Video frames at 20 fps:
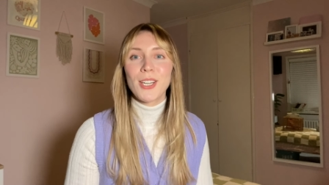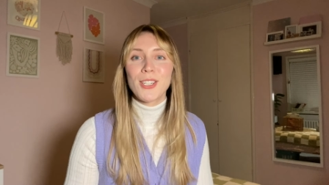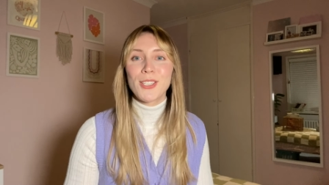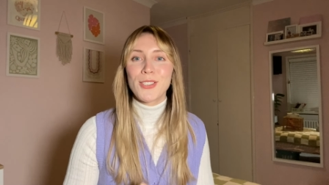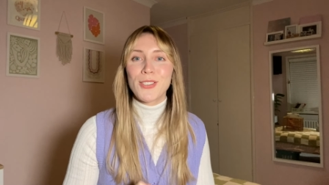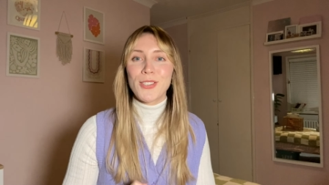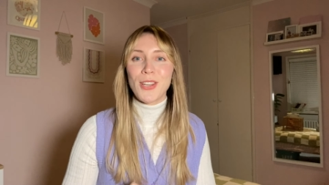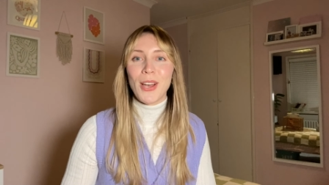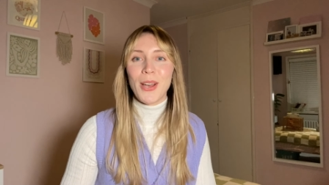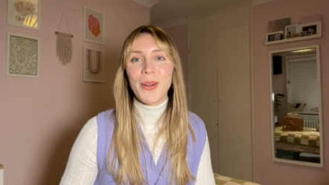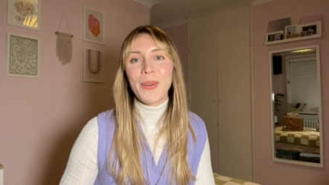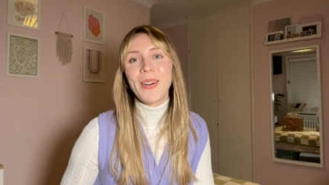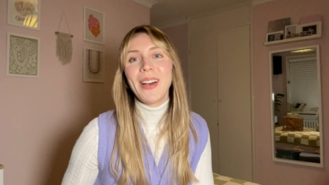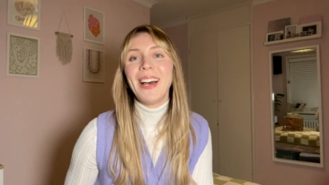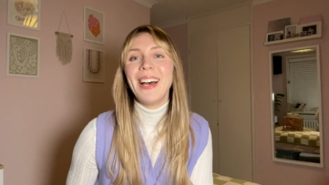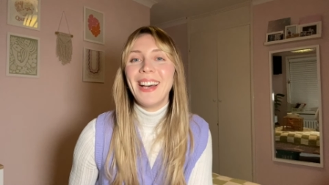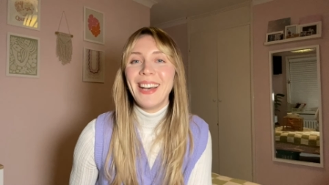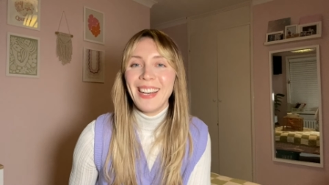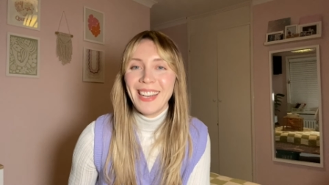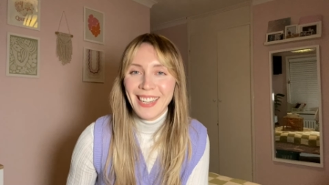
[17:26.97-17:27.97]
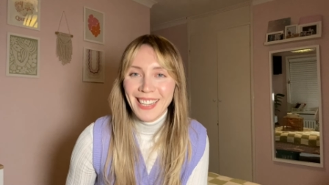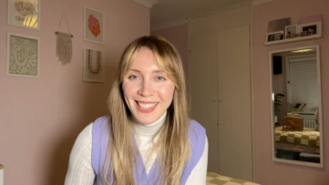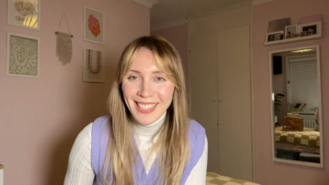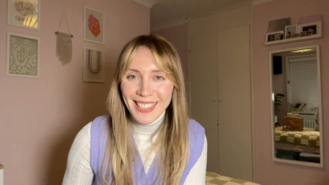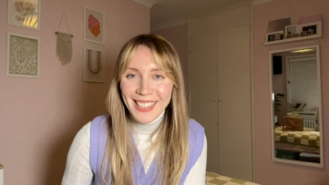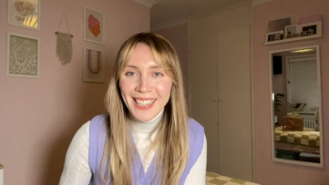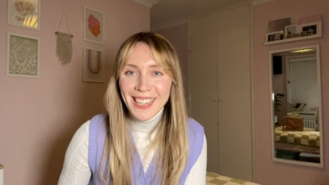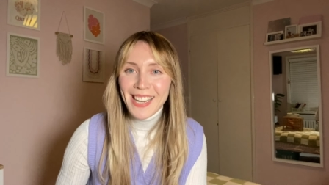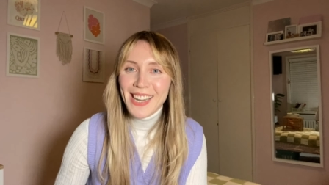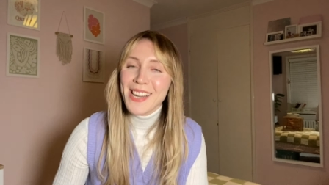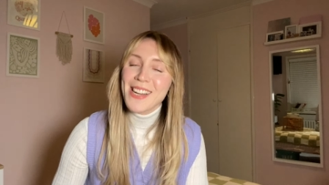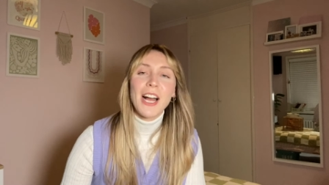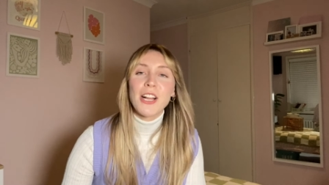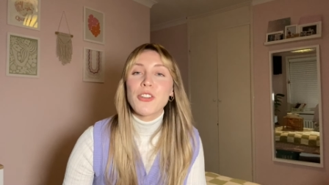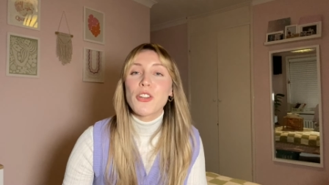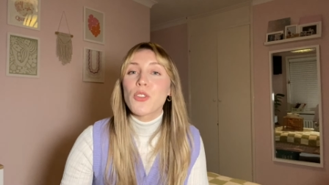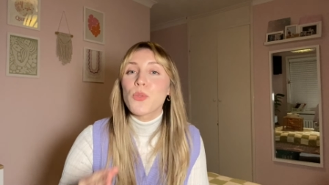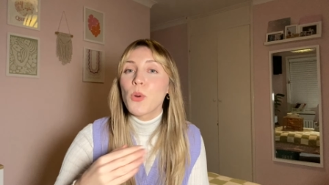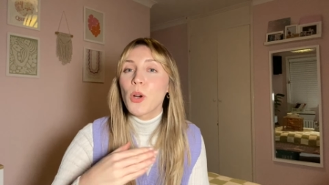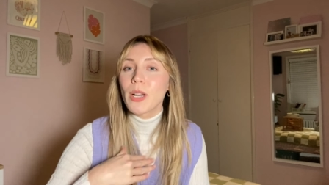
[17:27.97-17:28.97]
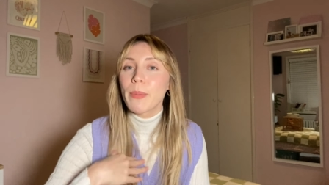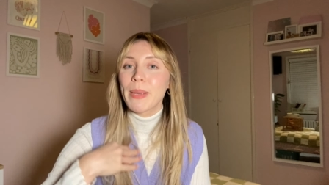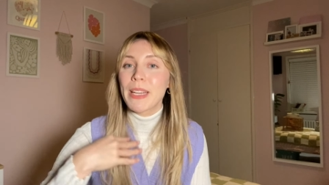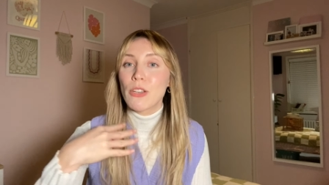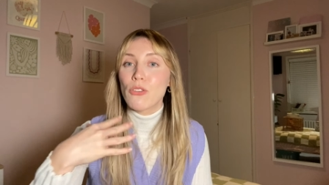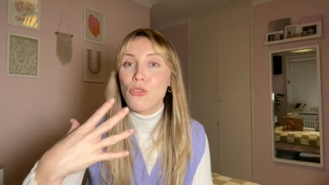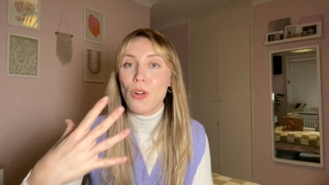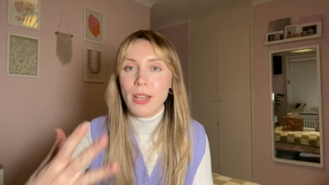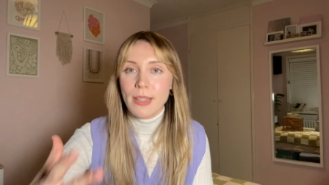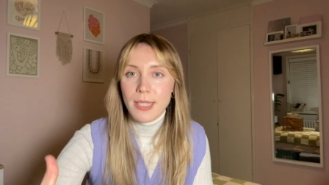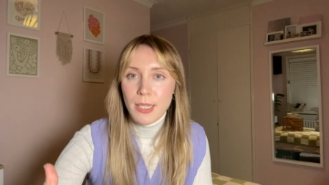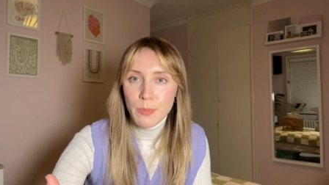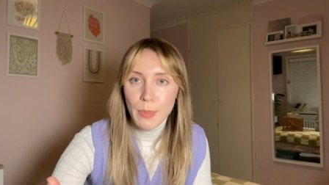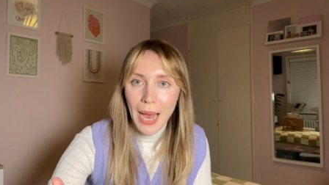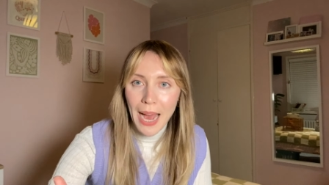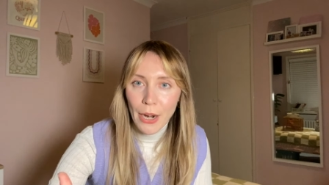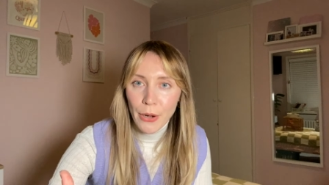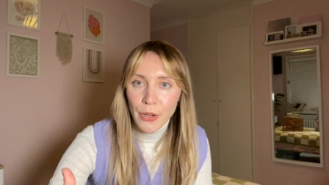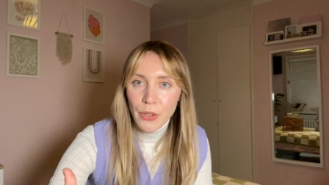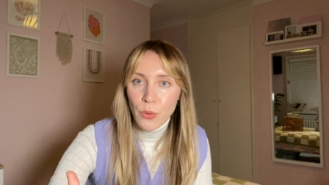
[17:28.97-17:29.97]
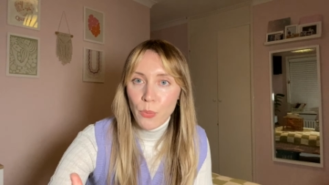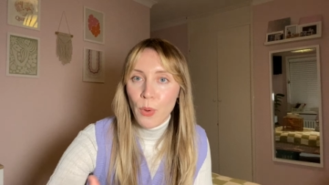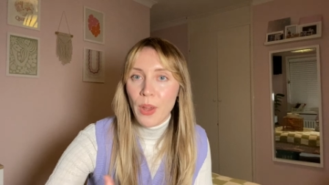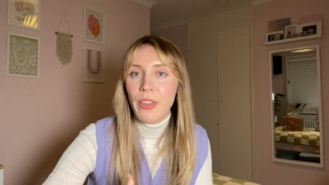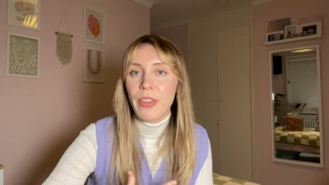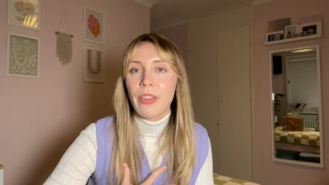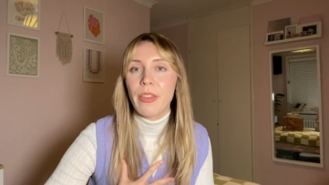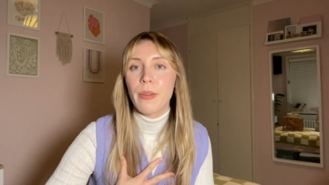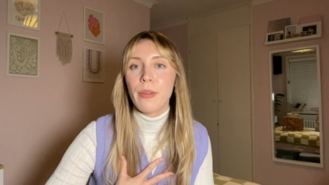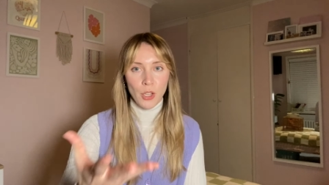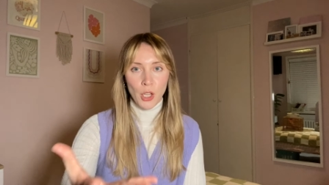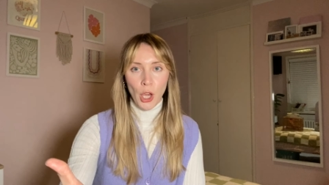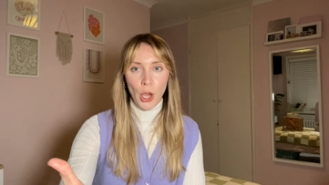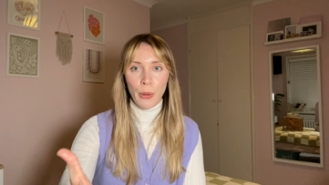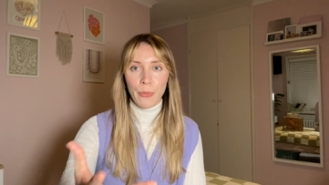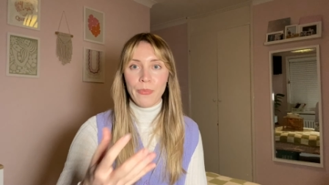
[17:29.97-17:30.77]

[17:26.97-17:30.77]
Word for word: So I just want to be transparent with you.